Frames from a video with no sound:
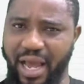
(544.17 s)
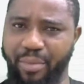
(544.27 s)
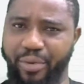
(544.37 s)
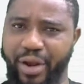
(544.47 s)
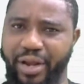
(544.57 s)

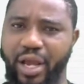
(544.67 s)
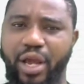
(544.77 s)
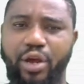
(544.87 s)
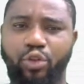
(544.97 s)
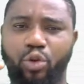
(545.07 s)
that bread
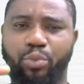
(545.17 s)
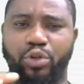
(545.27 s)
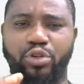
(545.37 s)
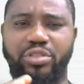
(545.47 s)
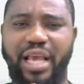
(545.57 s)
to
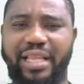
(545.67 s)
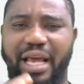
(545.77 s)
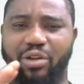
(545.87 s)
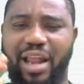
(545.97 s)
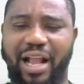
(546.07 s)
produce
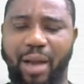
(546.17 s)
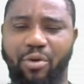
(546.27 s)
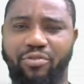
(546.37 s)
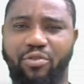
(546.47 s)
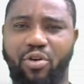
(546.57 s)
ethanol and
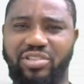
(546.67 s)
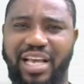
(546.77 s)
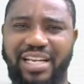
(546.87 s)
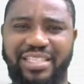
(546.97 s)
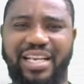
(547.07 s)
carbon
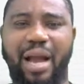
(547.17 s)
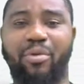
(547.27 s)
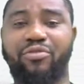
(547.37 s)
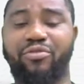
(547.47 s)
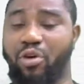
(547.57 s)
dioxide. Is the
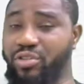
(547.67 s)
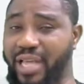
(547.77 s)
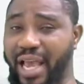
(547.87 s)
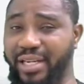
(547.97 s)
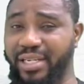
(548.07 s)
carbon
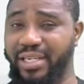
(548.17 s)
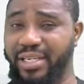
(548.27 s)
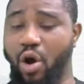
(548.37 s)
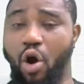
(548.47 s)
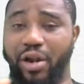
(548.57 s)
dioxide
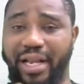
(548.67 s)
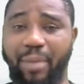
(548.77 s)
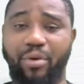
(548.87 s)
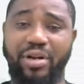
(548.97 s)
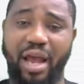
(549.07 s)
or the
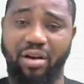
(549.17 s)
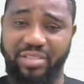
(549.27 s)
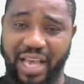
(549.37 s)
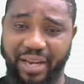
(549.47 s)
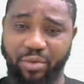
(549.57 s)
carbon
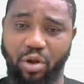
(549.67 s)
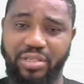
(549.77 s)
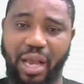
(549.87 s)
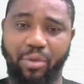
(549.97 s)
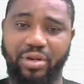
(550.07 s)
dioxide?
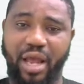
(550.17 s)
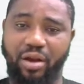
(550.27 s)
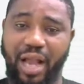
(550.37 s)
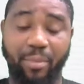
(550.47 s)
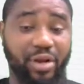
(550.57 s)
Because carbon
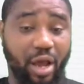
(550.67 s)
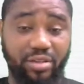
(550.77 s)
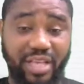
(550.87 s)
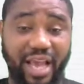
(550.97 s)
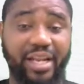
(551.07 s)

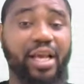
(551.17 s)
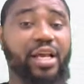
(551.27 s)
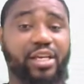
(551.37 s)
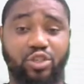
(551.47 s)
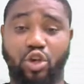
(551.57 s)
dioxide
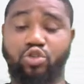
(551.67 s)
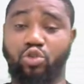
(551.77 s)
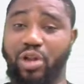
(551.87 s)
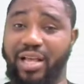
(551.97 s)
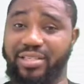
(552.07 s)
is also
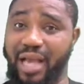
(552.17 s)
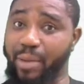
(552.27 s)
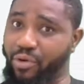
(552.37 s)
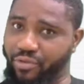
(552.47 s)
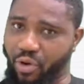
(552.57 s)
known as
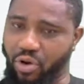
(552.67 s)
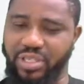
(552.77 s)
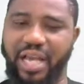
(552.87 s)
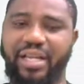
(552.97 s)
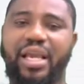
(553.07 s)
carbon
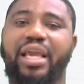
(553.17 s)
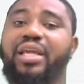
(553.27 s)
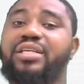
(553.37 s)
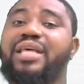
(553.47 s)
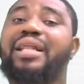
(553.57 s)
dioxide.
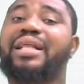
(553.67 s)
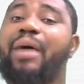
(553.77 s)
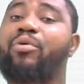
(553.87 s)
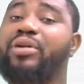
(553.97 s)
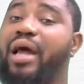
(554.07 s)
It is that
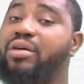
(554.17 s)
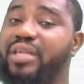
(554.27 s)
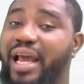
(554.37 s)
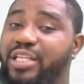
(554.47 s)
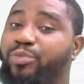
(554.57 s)
carbon
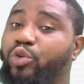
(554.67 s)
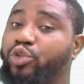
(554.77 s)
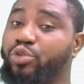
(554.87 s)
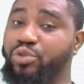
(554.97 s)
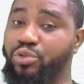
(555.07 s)
dioxide that is
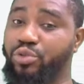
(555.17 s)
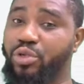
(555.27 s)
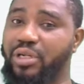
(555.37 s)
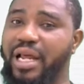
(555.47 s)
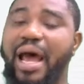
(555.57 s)
produced
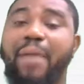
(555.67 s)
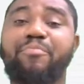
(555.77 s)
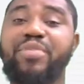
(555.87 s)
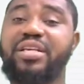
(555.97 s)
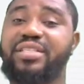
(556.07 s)
that now
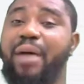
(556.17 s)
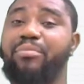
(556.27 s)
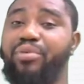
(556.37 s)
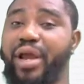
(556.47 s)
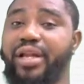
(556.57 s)
makes
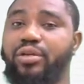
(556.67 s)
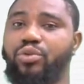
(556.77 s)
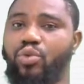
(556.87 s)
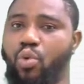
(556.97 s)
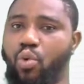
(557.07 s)
that bread
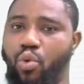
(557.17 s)
to